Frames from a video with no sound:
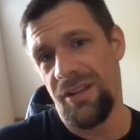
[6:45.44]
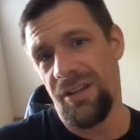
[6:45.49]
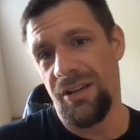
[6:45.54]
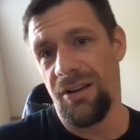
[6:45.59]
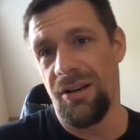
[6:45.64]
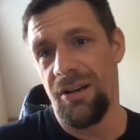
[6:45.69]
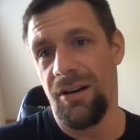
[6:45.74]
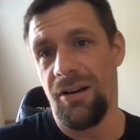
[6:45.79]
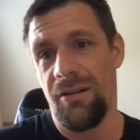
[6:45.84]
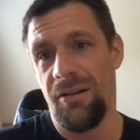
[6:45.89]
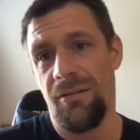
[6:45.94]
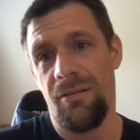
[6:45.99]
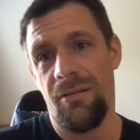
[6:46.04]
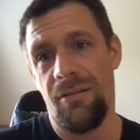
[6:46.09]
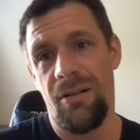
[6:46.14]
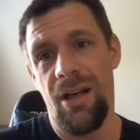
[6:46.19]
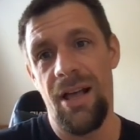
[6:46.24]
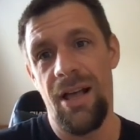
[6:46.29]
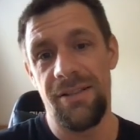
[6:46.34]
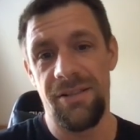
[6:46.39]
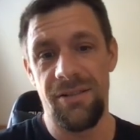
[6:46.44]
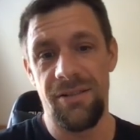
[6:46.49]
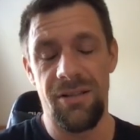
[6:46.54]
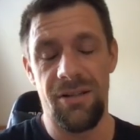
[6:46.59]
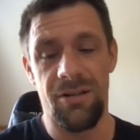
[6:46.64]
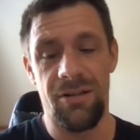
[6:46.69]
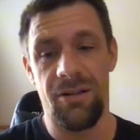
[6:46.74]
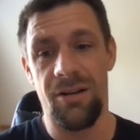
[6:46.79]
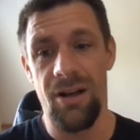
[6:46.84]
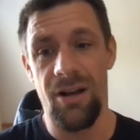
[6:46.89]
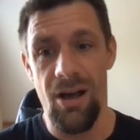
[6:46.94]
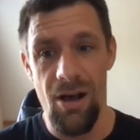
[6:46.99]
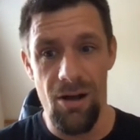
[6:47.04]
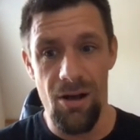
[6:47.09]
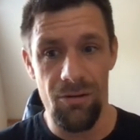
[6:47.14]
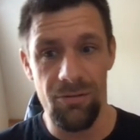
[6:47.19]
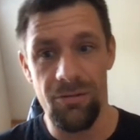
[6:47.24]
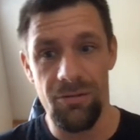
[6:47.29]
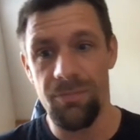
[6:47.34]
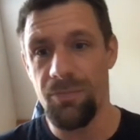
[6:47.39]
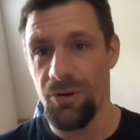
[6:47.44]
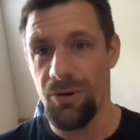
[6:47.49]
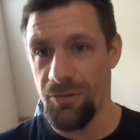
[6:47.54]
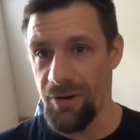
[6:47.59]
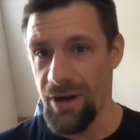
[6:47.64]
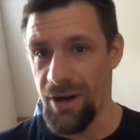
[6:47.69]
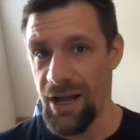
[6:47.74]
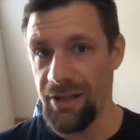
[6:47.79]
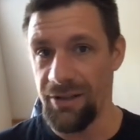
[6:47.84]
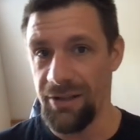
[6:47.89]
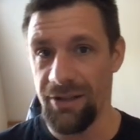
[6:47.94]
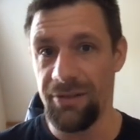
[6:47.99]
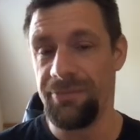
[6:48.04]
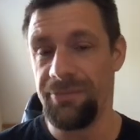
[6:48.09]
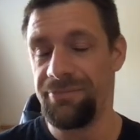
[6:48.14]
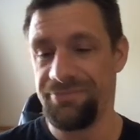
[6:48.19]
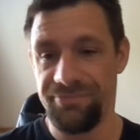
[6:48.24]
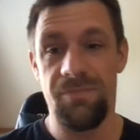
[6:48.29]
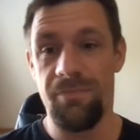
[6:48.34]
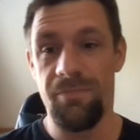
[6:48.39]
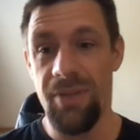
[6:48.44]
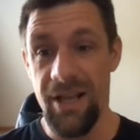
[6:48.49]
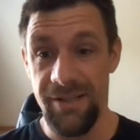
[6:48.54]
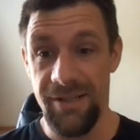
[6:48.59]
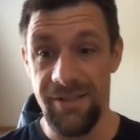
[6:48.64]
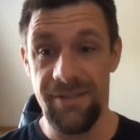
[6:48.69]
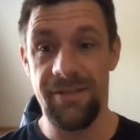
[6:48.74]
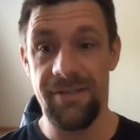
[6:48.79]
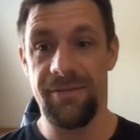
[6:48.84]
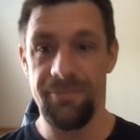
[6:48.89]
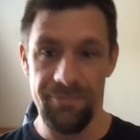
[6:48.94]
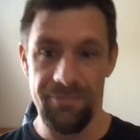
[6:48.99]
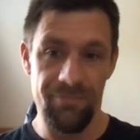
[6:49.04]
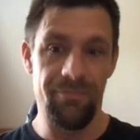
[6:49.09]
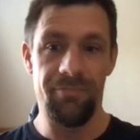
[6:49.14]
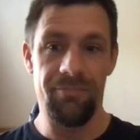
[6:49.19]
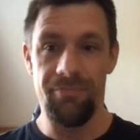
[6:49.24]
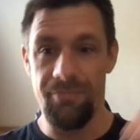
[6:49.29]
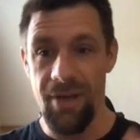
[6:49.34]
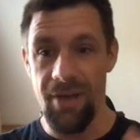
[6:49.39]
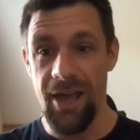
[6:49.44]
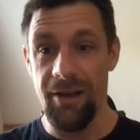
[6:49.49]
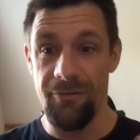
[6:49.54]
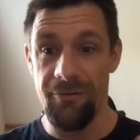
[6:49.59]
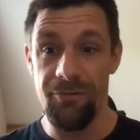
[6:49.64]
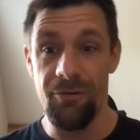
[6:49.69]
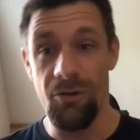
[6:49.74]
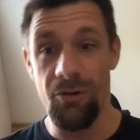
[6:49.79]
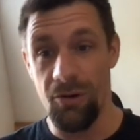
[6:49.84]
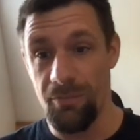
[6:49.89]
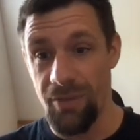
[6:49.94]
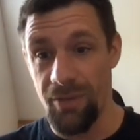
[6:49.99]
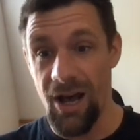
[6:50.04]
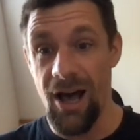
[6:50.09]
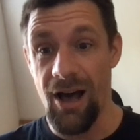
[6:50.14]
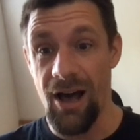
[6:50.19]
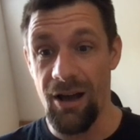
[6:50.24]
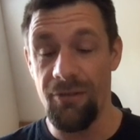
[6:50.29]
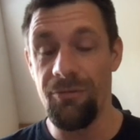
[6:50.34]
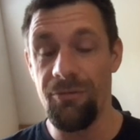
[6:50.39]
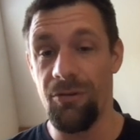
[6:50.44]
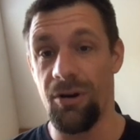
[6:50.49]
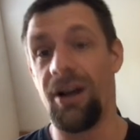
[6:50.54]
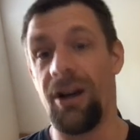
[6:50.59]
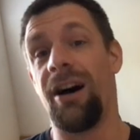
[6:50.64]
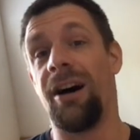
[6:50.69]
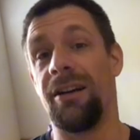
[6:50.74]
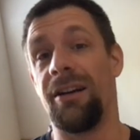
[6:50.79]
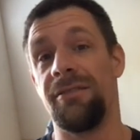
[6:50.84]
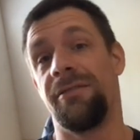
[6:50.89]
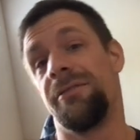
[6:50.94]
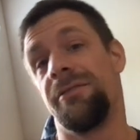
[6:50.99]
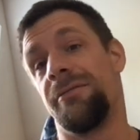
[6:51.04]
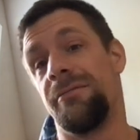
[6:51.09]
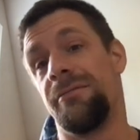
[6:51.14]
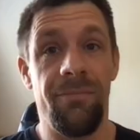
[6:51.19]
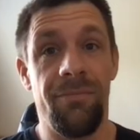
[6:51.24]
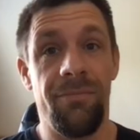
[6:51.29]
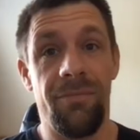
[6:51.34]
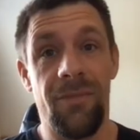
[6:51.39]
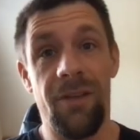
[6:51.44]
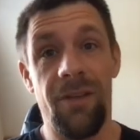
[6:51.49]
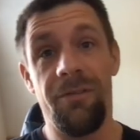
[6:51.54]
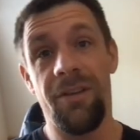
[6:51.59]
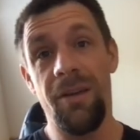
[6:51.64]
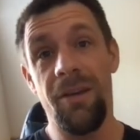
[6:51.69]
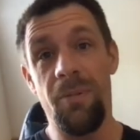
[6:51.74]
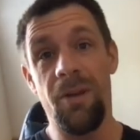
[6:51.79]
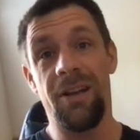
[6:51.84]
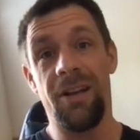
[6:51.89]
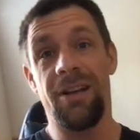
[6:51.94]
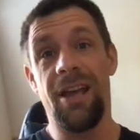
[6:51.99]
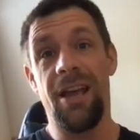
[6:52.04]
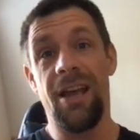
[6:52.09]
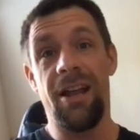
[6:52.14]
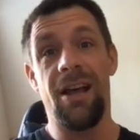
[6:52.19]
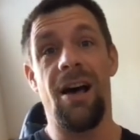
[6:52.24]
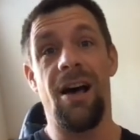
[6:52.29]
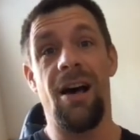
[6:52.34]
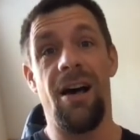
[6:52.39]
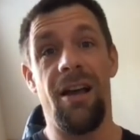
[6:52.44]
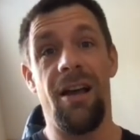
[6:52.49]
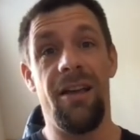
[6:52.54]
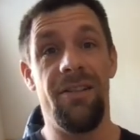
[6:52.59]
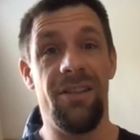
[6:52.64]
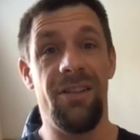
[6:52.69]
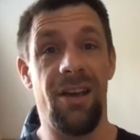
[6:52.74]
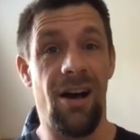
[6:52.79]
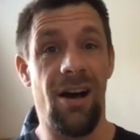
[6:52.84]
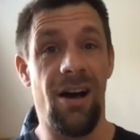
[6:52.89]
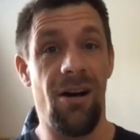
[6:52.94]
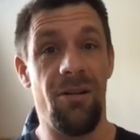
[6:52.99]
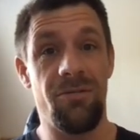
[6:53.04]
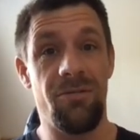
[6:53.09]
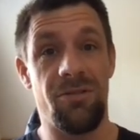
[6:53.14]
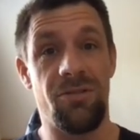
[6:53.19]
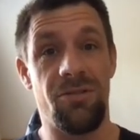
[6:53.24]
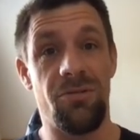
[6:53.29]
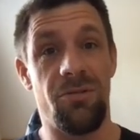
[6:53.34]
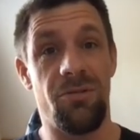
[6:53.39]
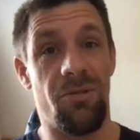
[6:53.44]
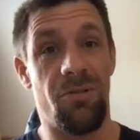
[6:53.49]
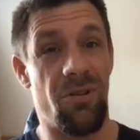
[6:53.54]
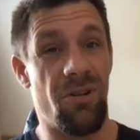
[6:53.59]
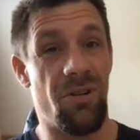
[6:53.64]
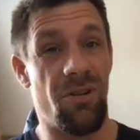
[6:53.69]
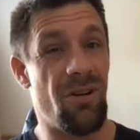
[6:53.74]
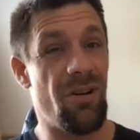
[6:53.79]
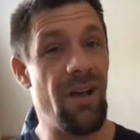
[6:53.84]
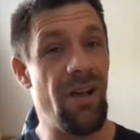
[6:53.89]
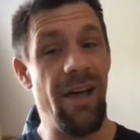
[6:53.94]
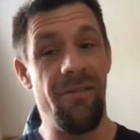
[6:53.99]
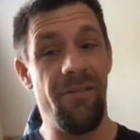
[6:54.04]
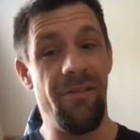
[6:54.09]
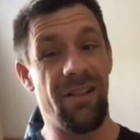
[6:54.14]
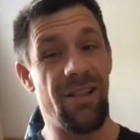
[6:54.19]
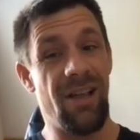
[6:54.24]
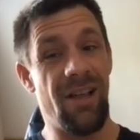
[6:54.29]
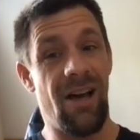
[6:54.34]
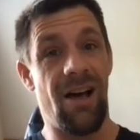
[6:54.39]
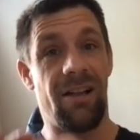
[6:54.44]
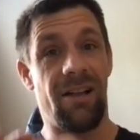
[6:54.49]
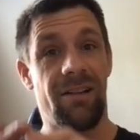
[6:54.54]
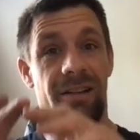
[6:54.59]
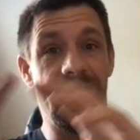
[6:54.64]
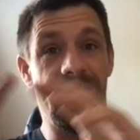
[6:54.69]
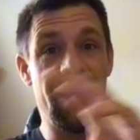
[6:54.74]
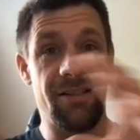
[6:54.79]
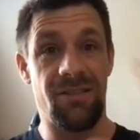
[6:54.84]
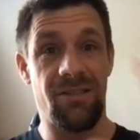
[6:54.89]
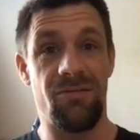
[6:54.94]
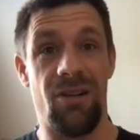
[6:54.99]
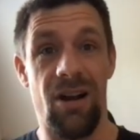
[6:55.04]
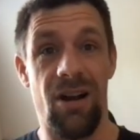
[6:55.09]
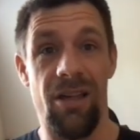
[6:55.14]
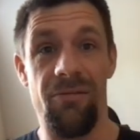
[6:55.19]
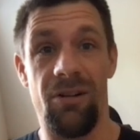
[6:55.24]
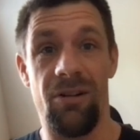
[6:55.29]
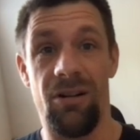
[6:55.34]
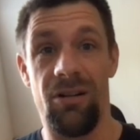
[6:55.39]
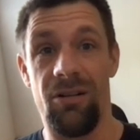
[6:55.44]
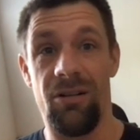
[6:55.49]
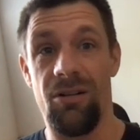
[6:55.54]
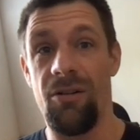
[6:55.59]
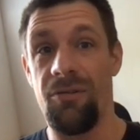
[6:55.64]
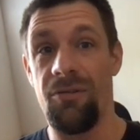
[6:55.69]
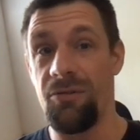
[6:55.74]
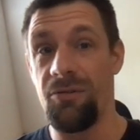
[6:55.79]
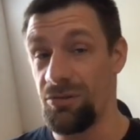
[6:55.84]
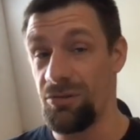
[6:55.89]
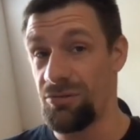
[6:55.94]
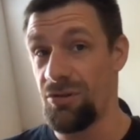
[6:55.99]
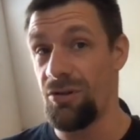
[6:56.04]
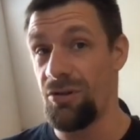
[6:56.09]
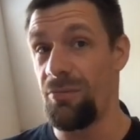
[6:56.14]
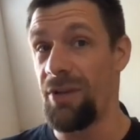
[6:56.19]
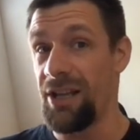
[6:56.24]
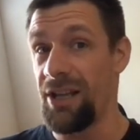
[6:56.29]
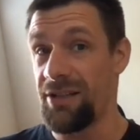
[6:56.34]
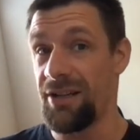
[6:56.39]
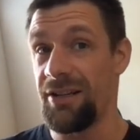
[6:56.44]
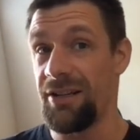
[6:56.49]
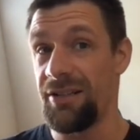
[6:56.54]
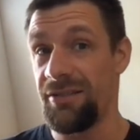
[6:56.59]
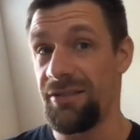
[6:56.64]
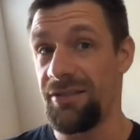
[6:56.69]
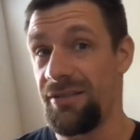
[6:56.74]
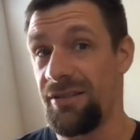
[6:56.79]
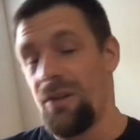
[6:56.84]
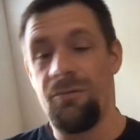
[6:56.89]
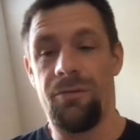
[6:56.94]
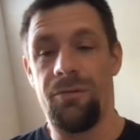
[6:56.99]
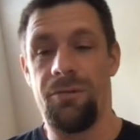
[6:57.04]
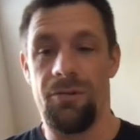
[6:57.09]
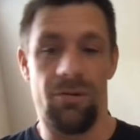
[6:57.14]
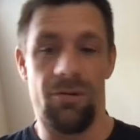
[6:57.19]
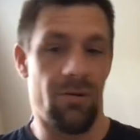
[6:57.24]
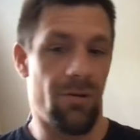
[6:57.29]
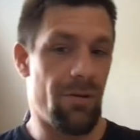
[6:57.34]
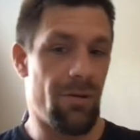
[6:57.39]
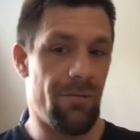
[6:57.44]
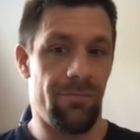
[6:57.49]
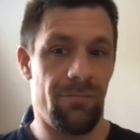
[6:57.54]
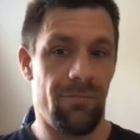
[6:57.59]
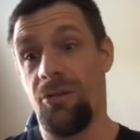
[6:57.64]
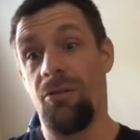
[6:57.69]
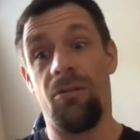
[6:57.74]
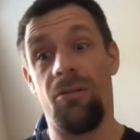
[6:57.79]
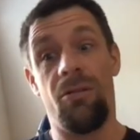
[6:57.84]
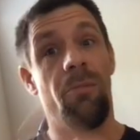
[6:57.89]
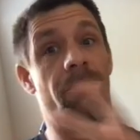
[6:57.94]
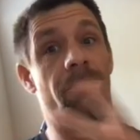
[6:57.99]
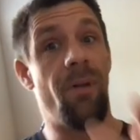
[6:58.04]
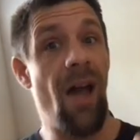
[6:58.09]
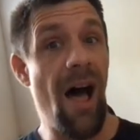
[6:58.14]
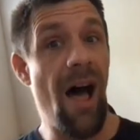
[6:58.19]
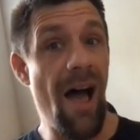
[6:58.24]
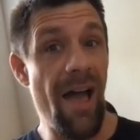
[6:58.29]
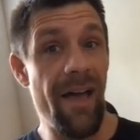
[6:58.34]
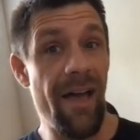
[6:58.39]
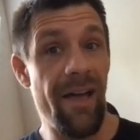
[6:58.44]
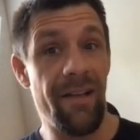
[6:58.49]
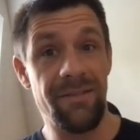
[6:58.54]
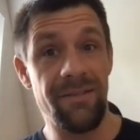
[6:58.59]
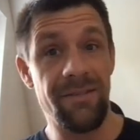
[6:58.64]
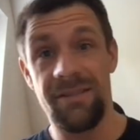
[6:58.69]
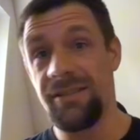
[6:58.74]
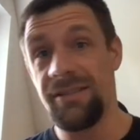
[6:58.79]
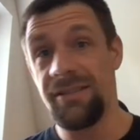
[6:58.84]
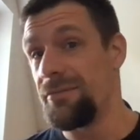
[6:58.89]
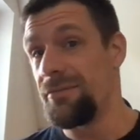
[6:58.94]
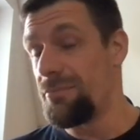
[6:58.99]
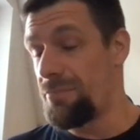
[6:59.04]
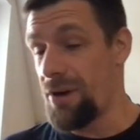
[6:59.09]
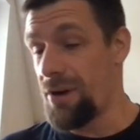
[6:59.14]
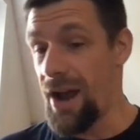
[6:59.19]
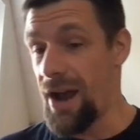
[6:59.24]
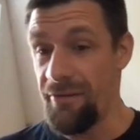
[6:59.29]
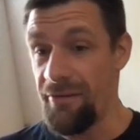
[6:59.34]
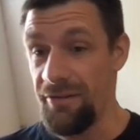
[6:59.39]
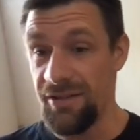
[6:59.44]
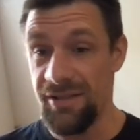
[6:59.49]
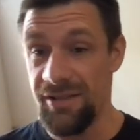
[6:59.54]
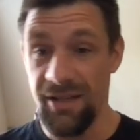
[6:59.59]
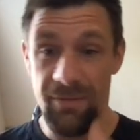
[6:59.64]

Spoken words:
a Hetzner cloud provider, best bang for a buck for us. If keeping data in the house or having that extra level of control matters for compliance, privacy